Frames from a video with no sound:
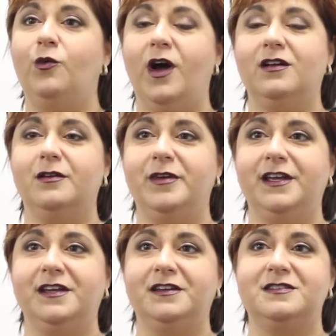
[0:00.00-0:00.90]

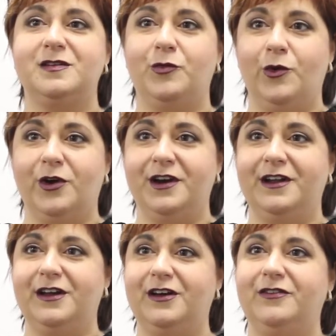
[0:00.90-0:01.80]
Welcoming,
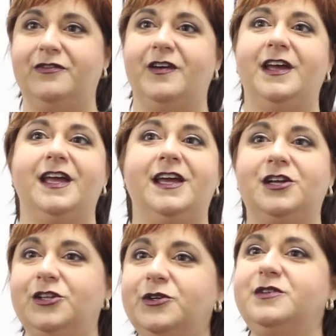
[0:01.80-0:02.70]
supportive,
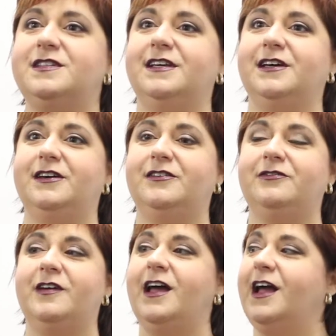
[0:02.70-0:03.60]

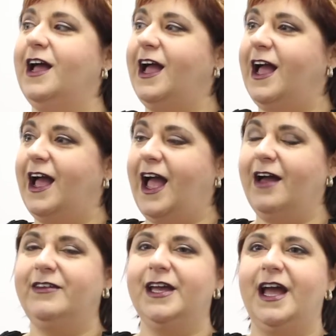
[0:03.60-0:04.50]
inclusive,
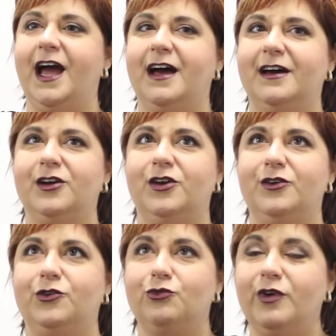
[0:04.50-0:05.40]
having
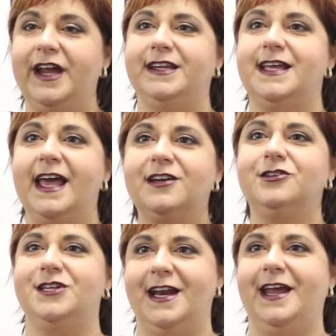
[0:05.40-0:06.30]
a great
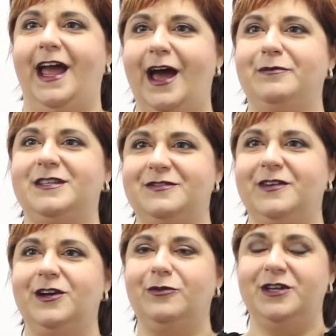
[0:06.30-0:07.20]
energetic
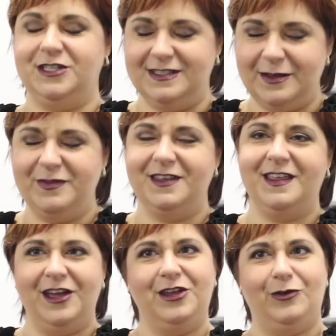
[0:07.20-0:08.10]
atmosphere, which is something
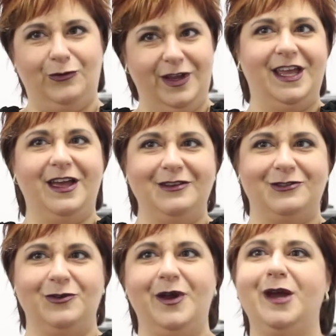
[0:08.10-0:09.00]
that we
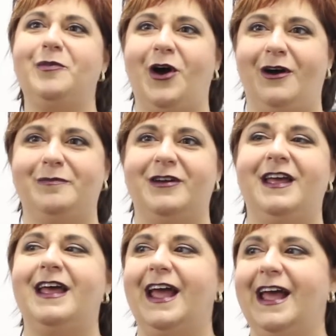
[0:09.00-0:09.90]
get through hip hop.
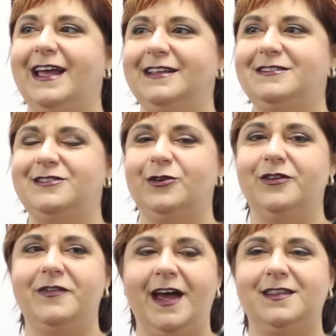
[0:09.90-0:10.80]
And so
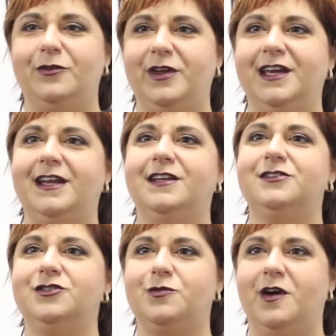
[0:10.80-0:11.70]
the fact that we could
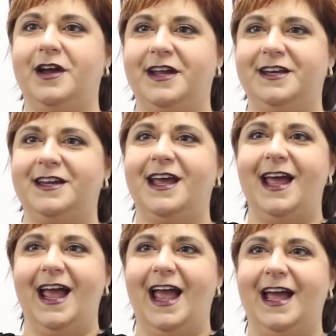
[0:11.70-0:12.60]
intertwine
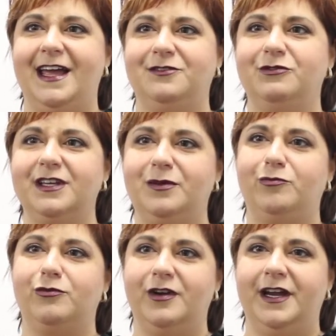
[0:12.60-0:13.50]
and really
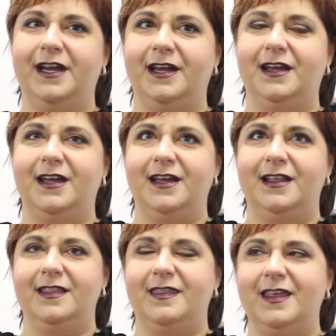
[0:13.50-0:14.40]
bring
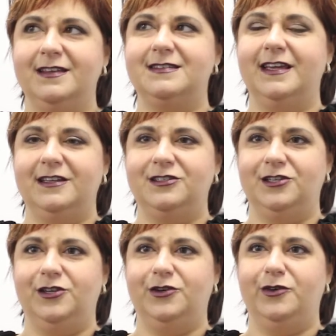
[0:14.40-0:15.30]
this
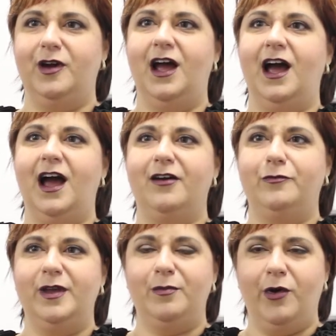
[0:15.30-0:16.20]
issue
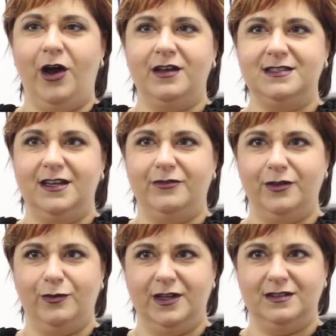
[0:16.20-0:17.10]
of being positive
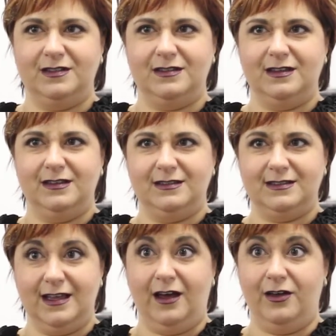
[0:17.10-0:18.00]
with one's
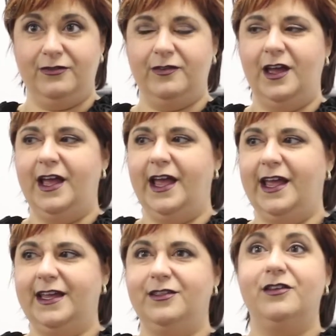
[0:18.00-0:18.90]
self
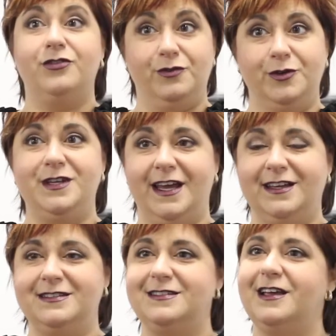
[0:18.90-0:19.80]
and through
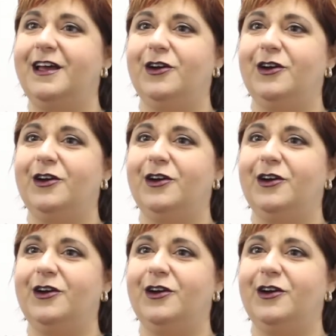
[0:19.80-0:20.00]
dance